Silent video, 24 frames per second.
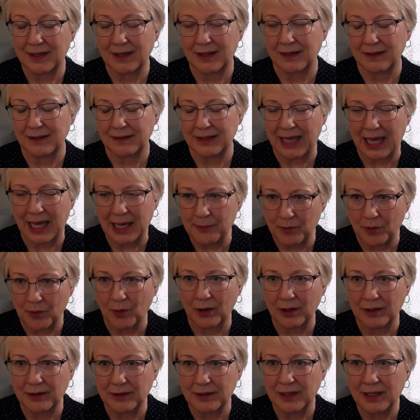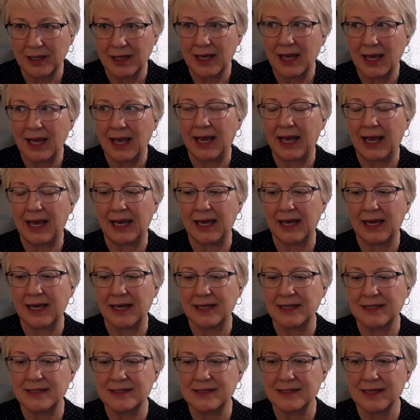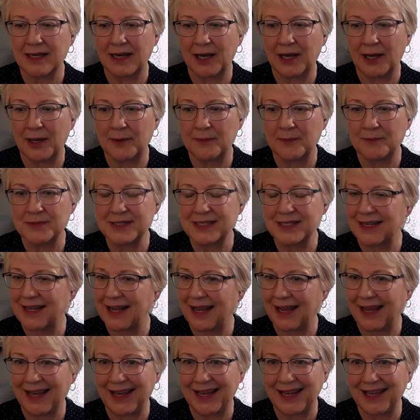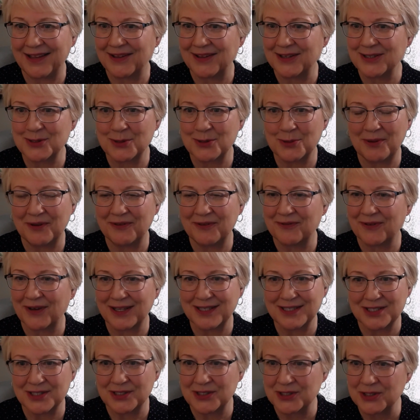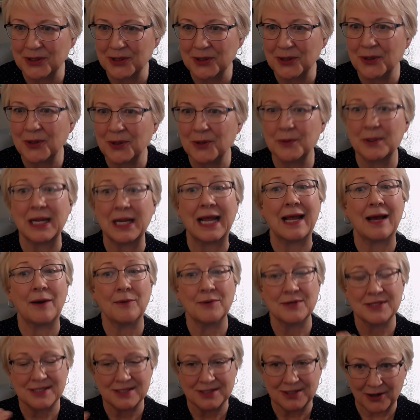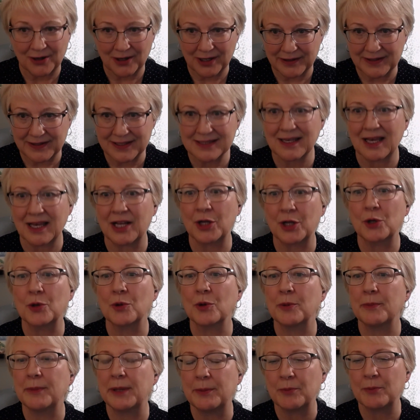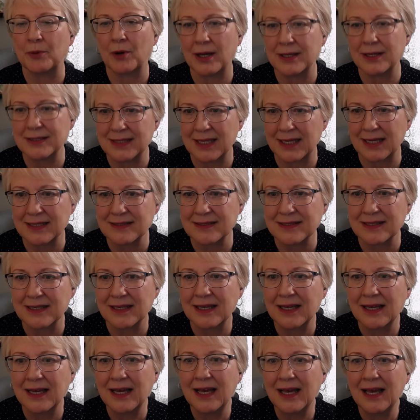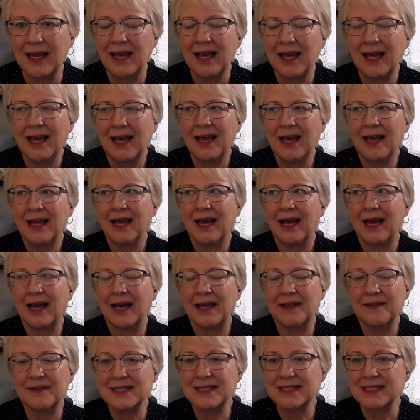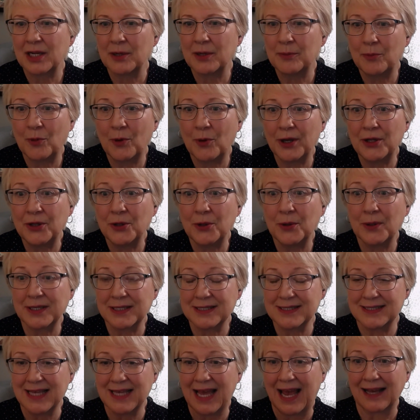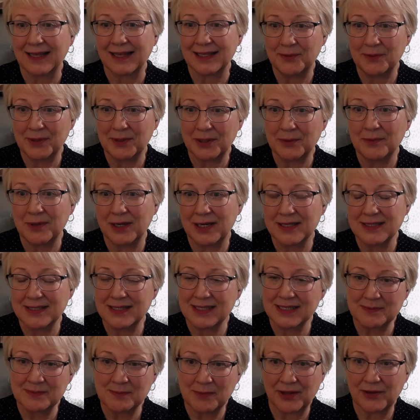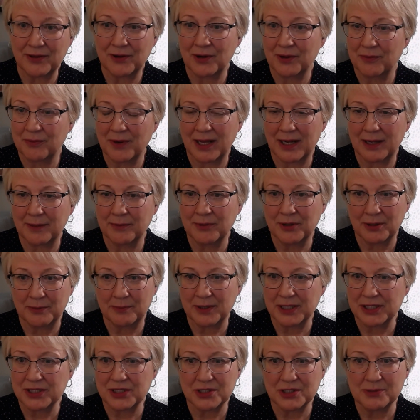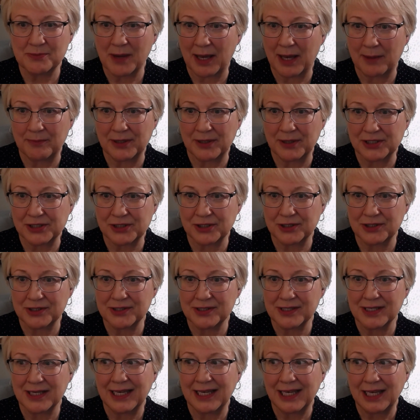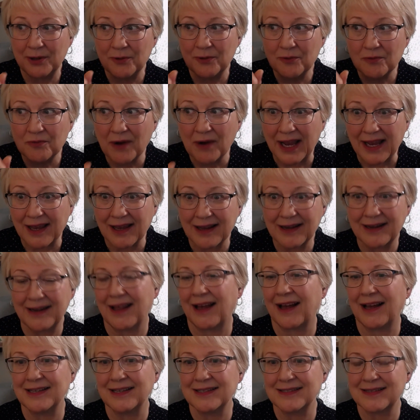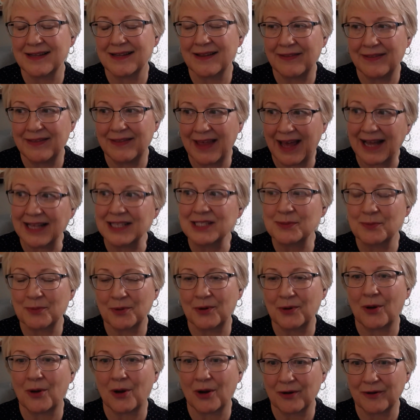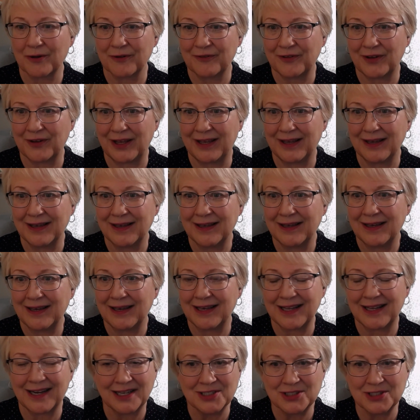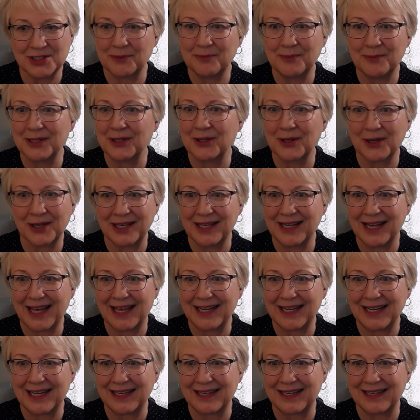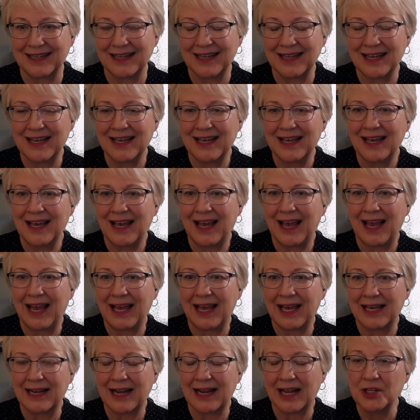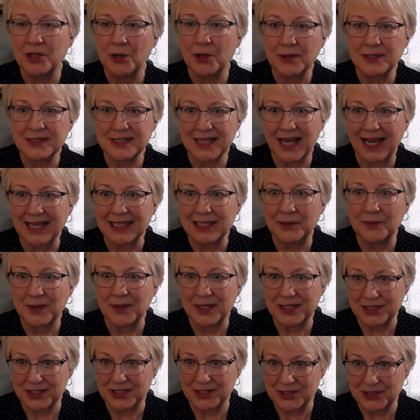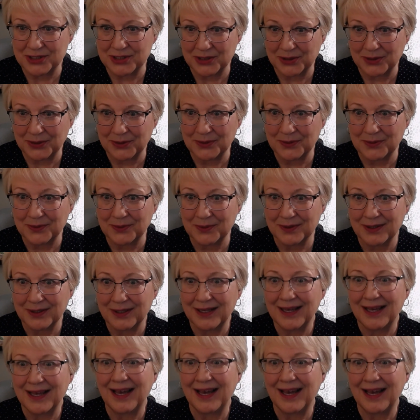uh, gay porn, and um, said, Hey, this would be fun to do. And it was starting this kind of grooming process. Uh, this little boy knew exactly what it was. His mother had read him good pictures, bad pictures. He recognized that's pornography and I should be looking at it. And I know exactly what to do.